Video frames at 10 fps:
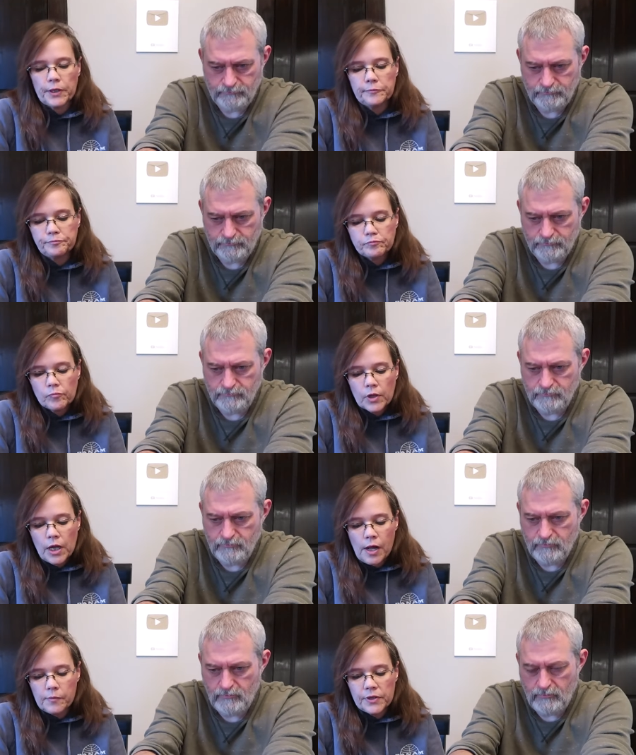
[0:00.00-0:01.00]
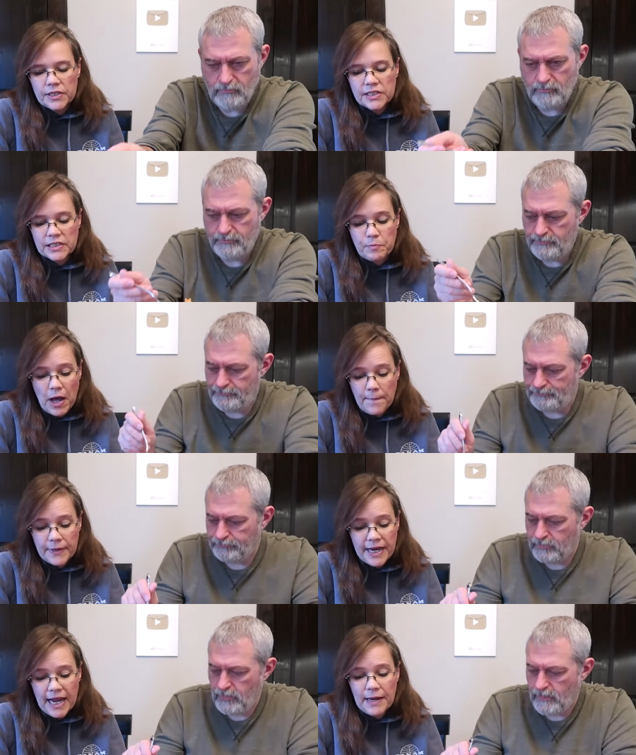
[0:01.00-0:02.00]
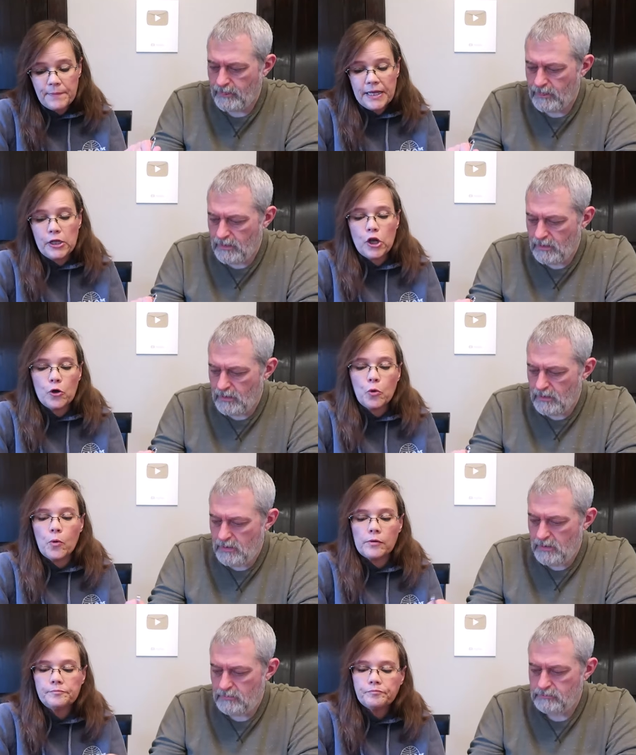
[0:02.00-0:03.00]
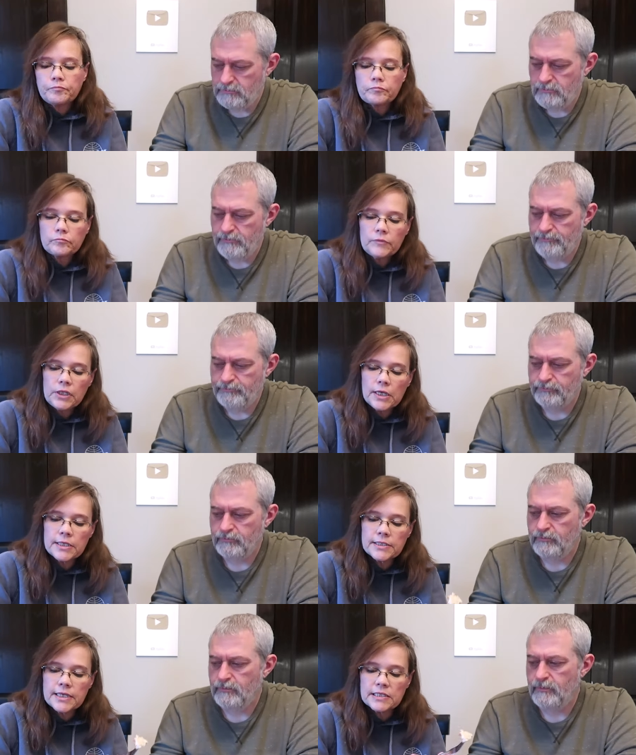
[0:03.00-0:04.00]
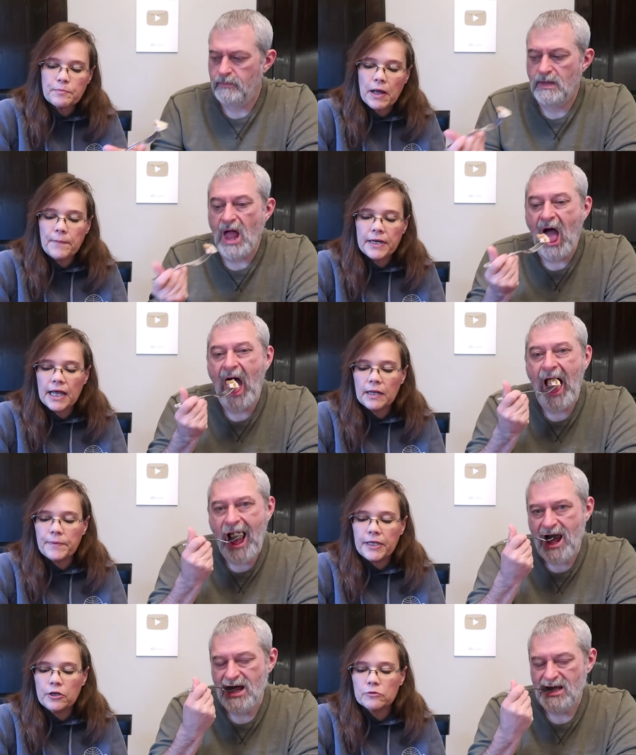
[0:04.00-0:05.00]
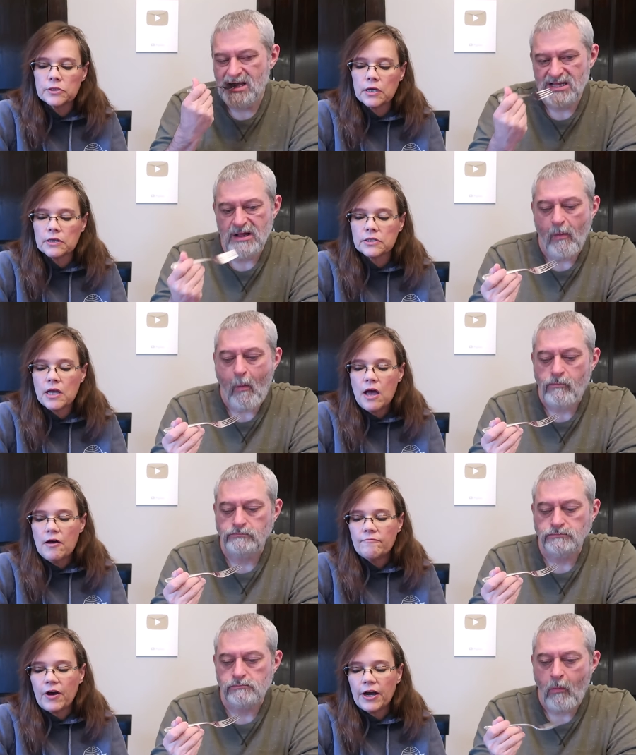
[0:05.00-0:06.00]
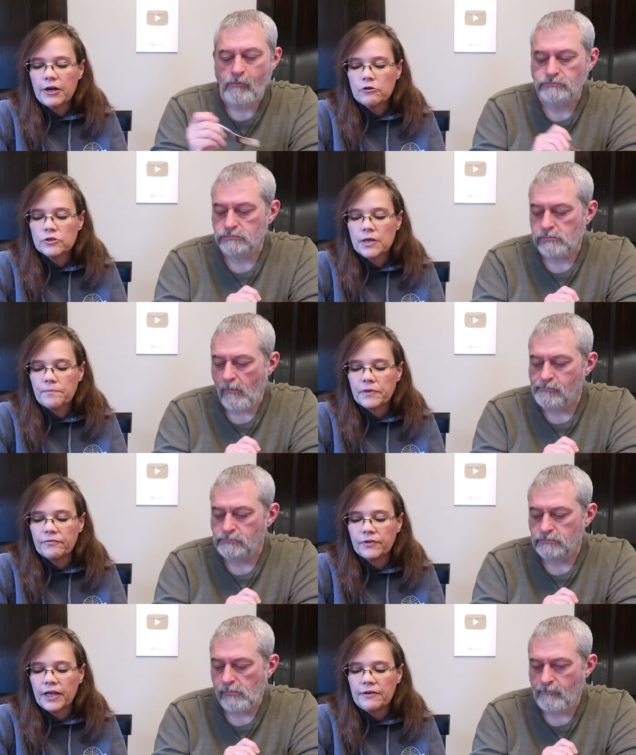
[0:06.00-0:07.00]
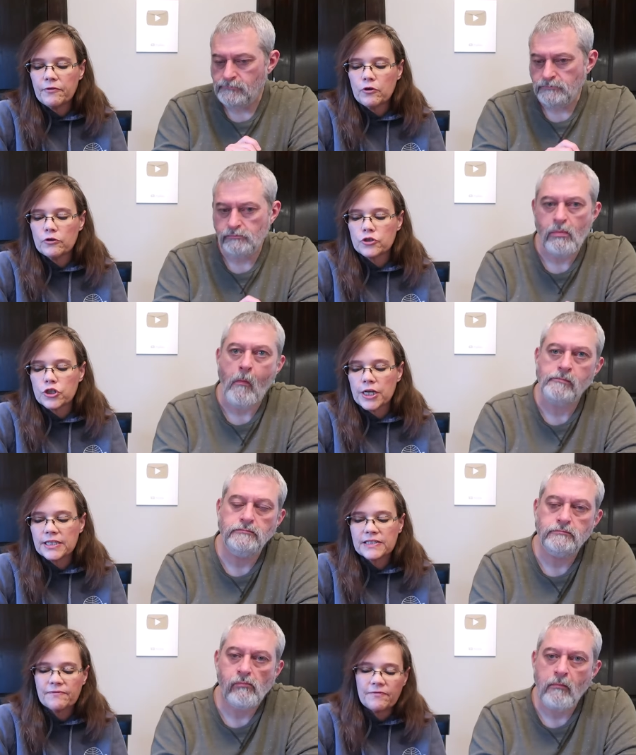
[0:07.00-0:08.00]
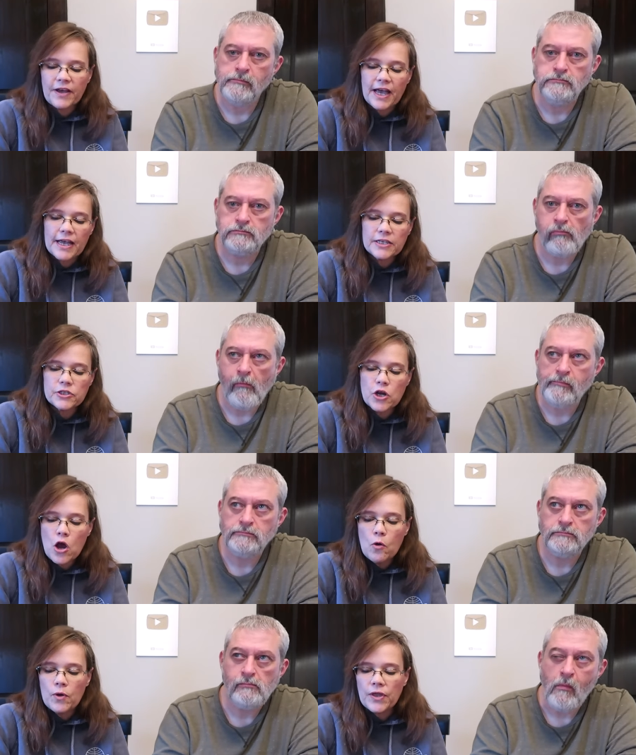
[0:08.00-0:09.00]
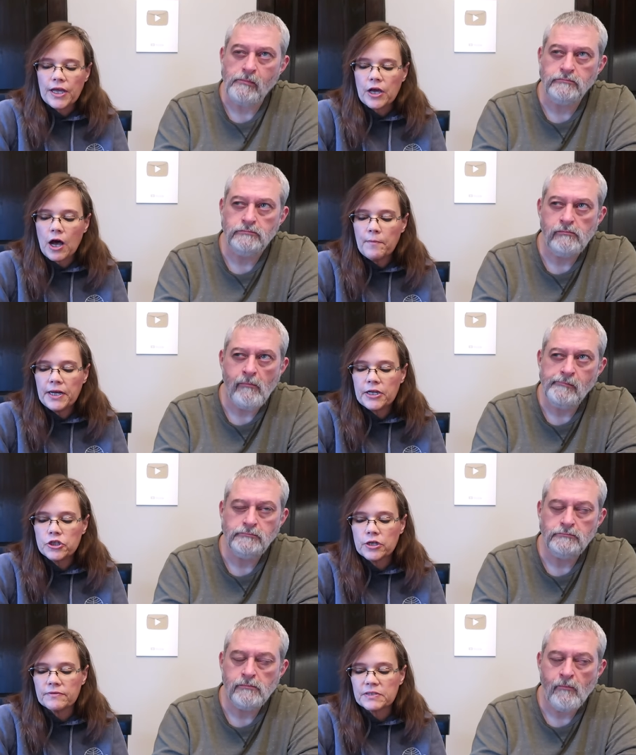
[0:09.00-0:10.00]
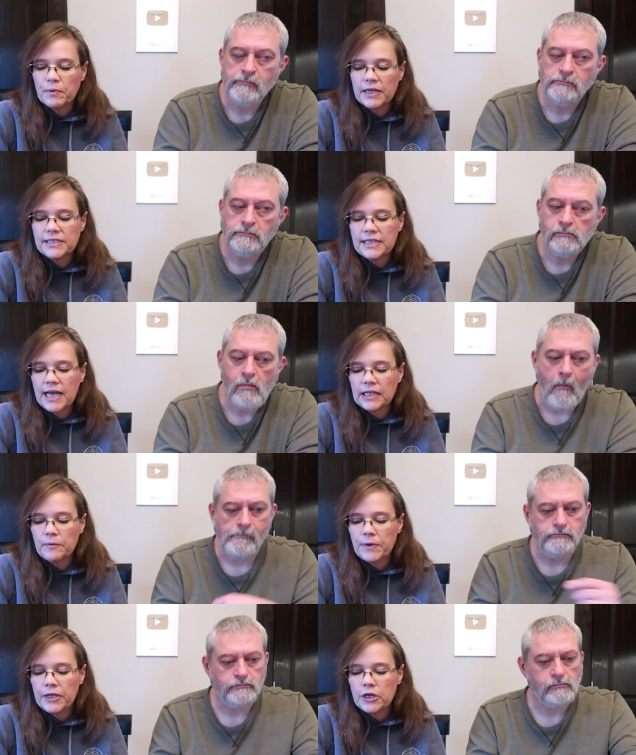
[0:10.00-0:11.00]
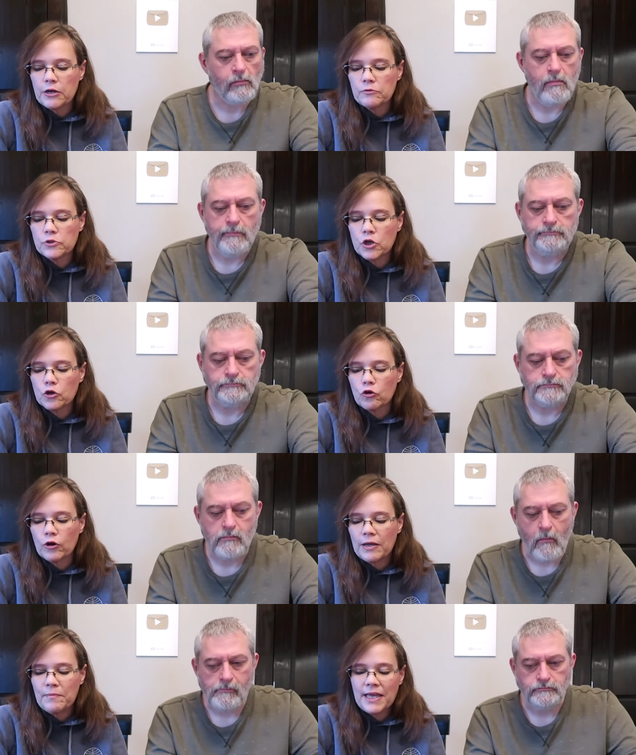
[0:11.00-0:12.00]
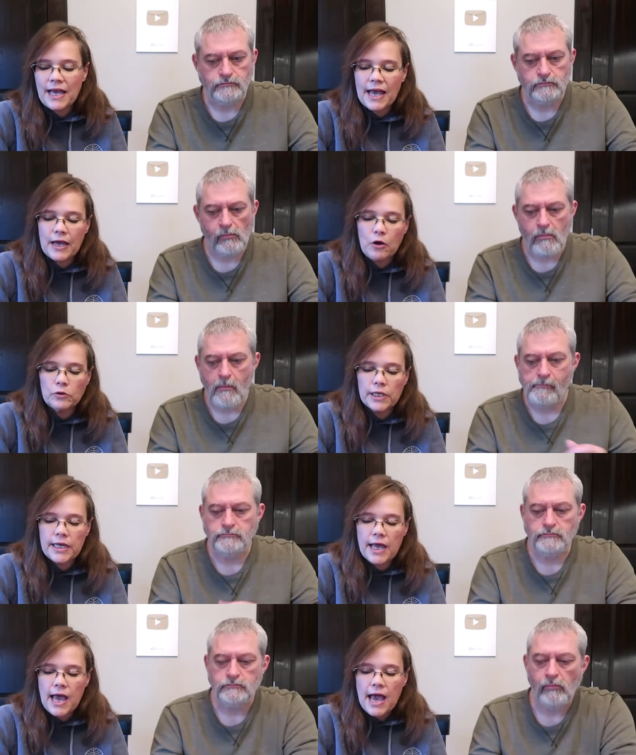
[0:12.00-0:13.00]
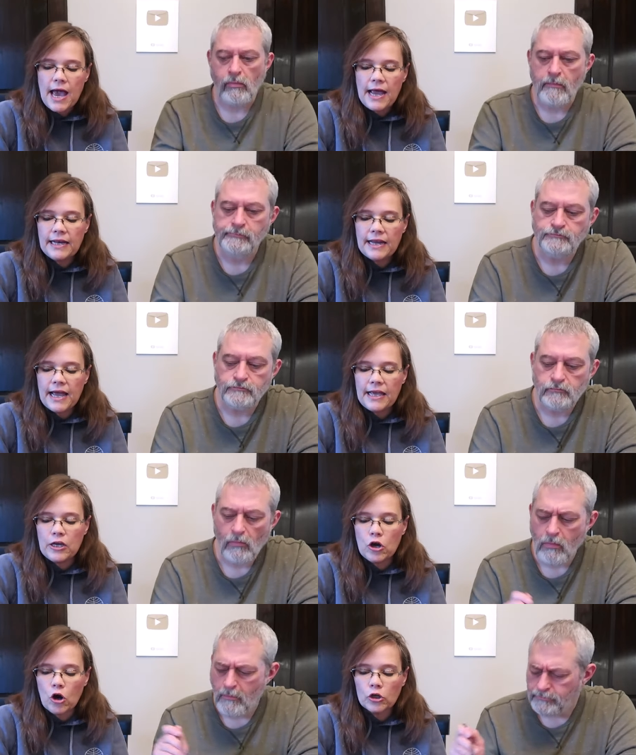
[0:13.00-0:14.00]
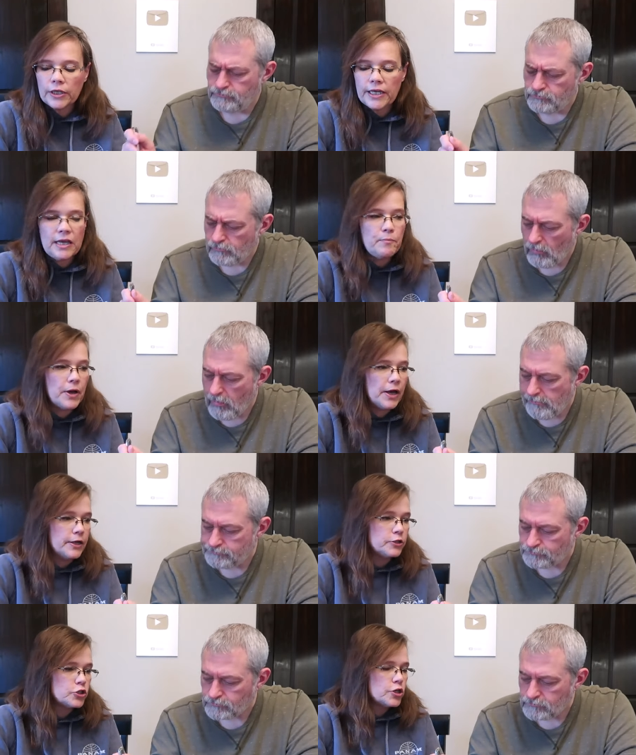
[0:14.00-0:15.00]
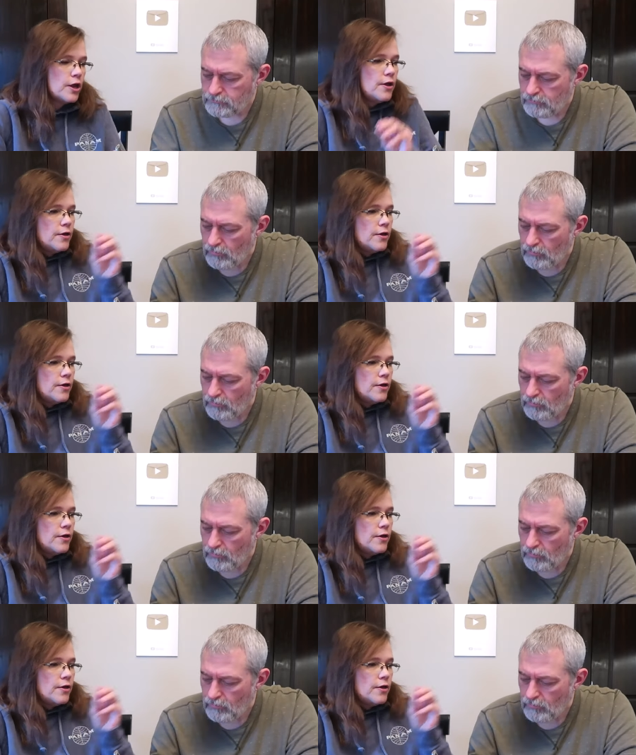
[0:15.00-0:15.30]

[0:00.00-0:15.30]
Speaker 1: bit. Um, this is poppin' jalapeno. It says poppin' jalapeno sauce fires up the flavor jets fast with a combination of spicy jalapenos, creamy aioli, and a garlicky punch.